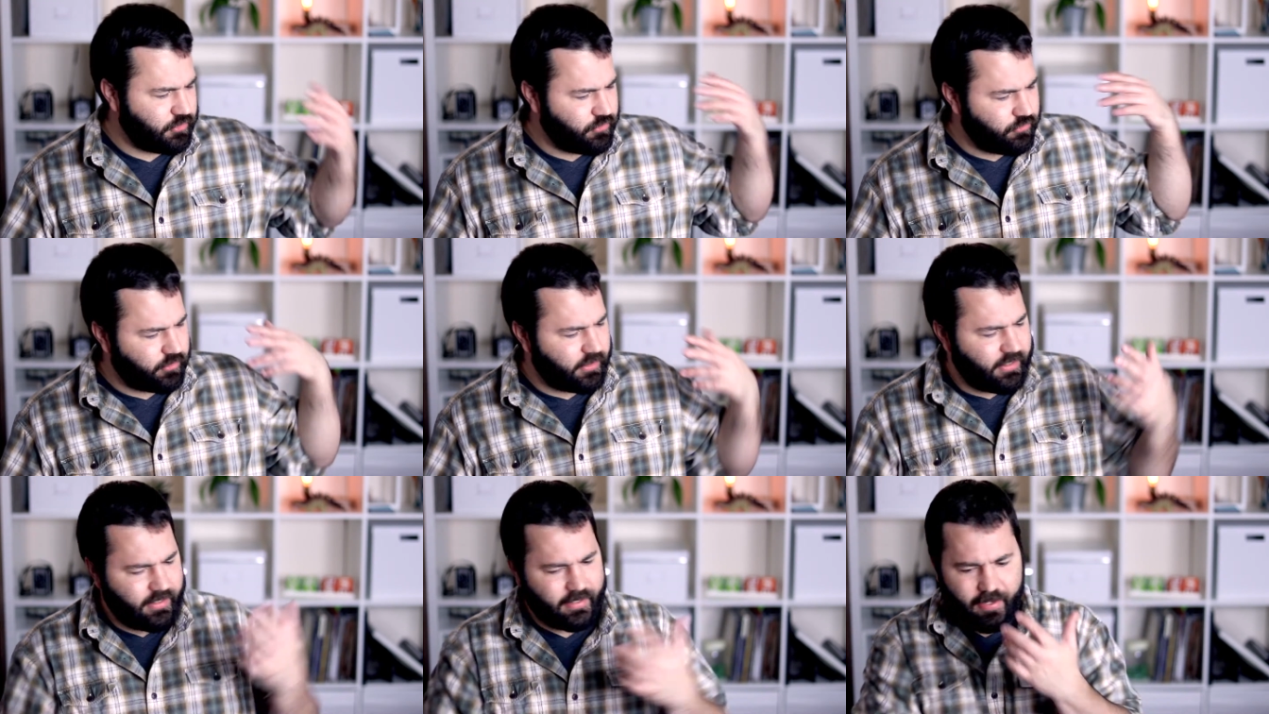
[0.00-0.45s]

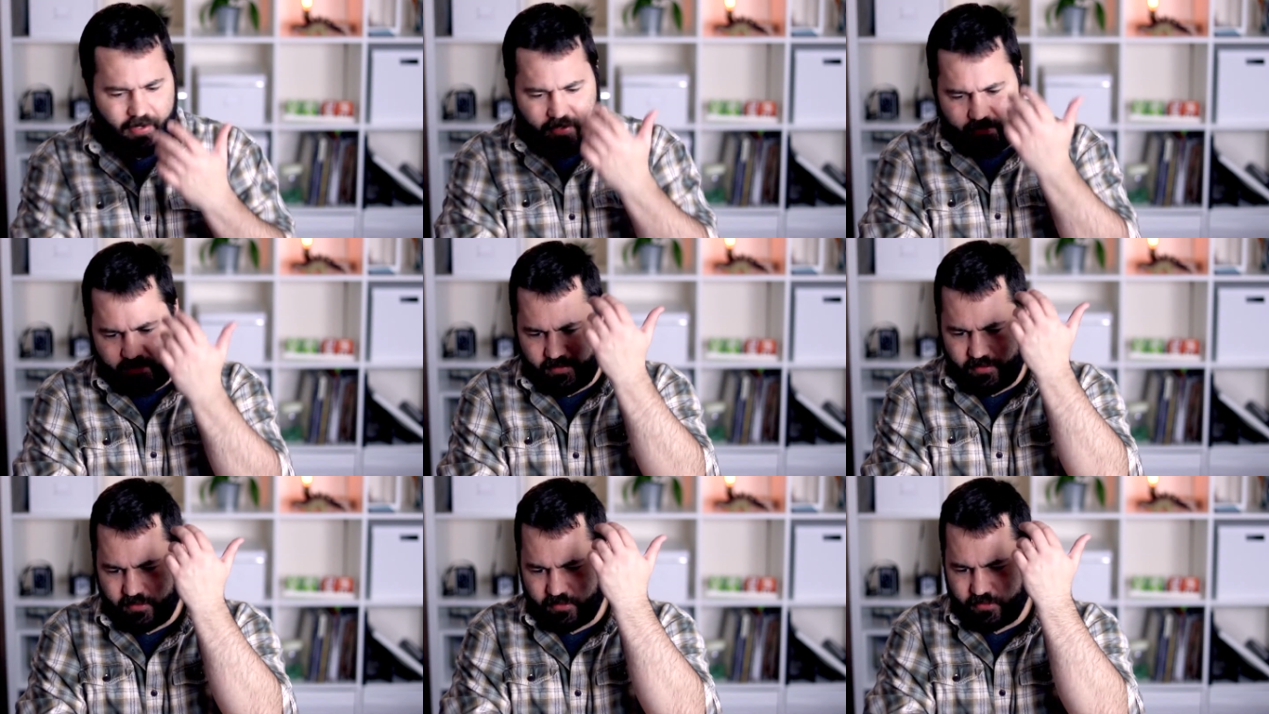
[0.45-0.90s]
great
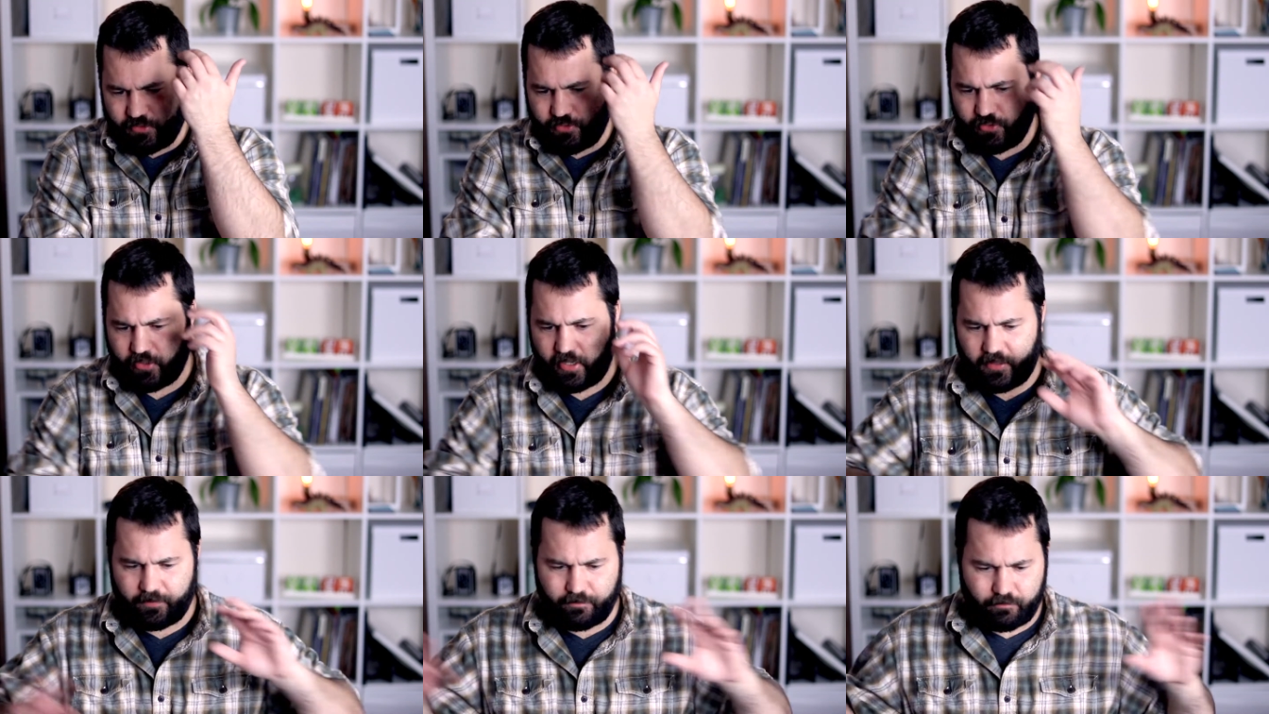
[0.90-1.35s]
ideas,
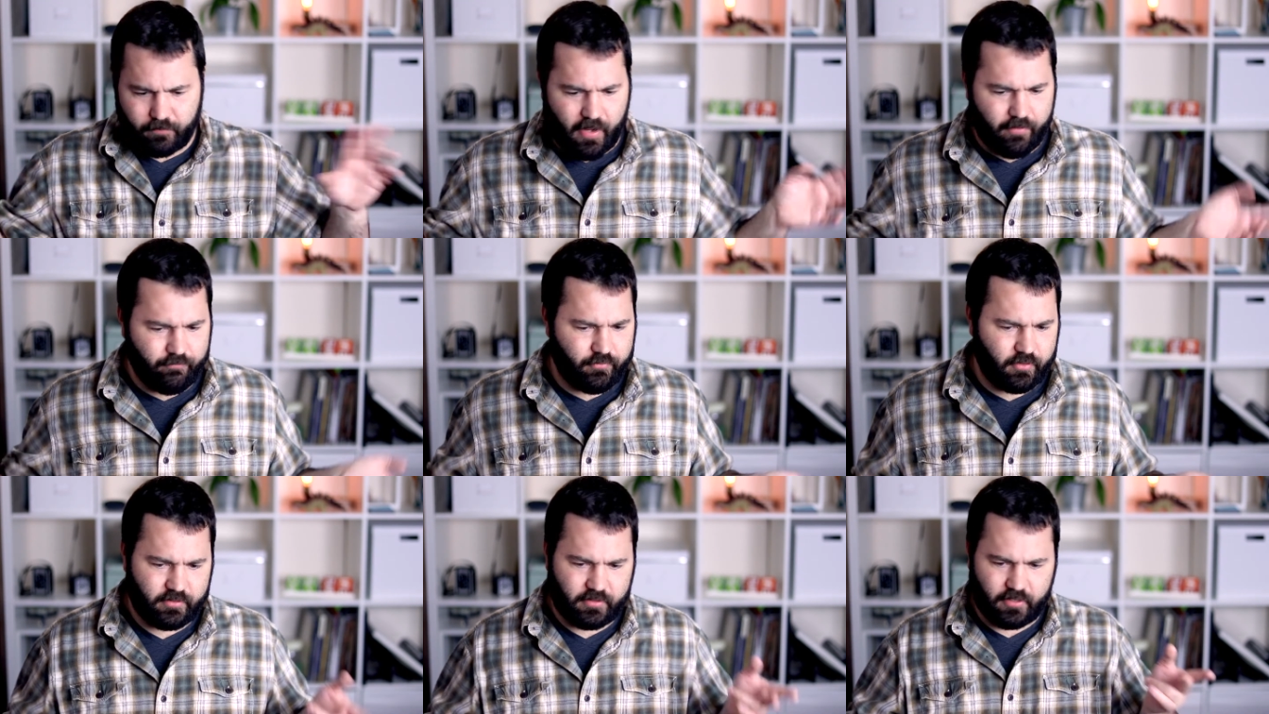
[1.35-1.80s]
great
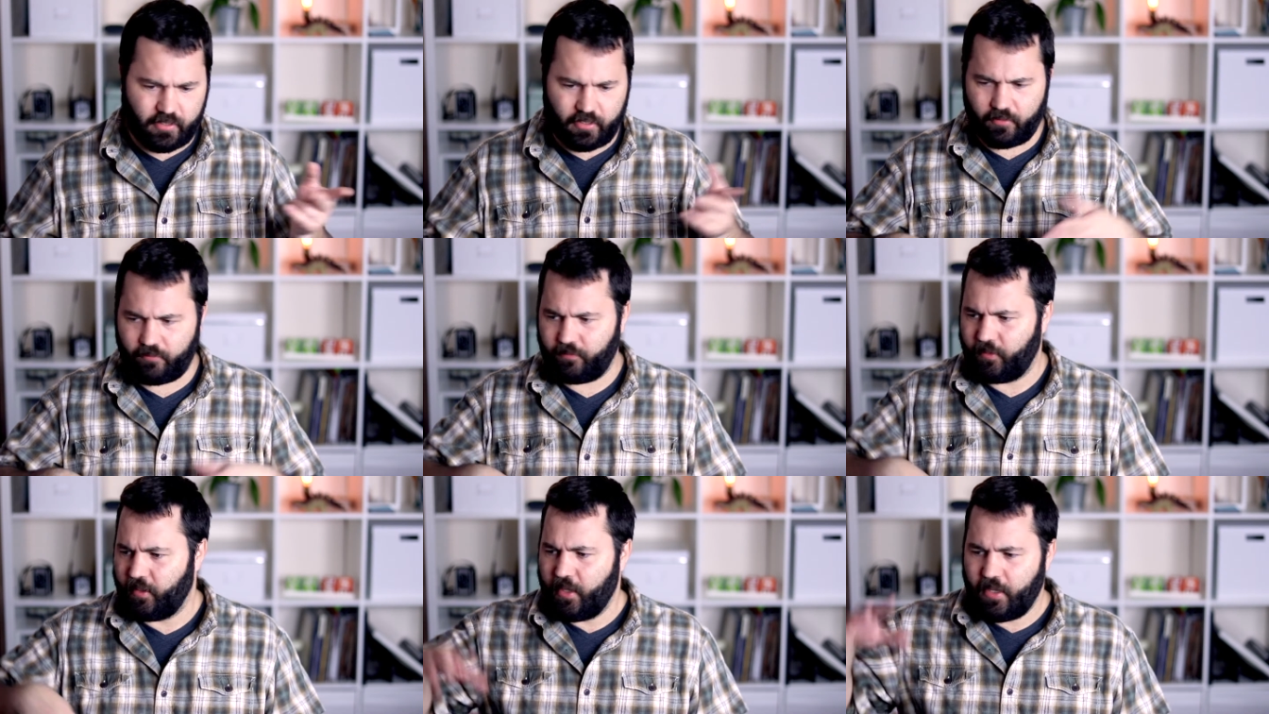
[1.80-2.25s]

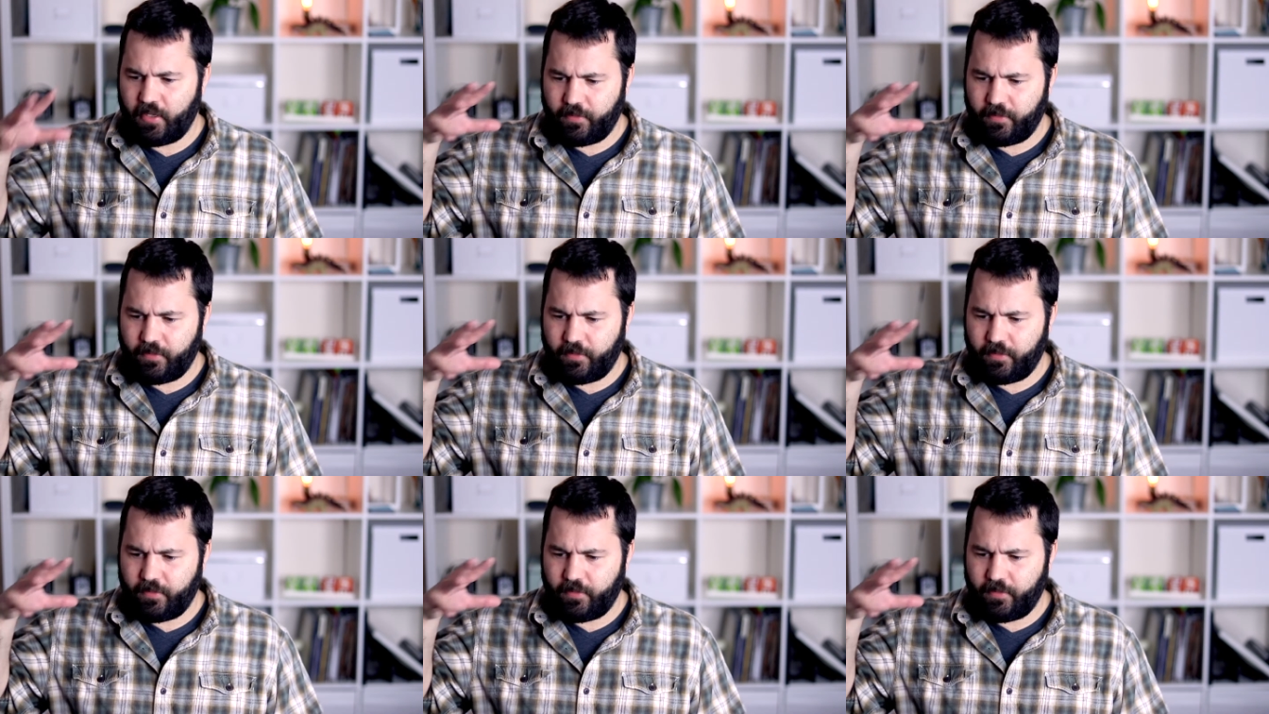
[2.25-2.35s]
everything.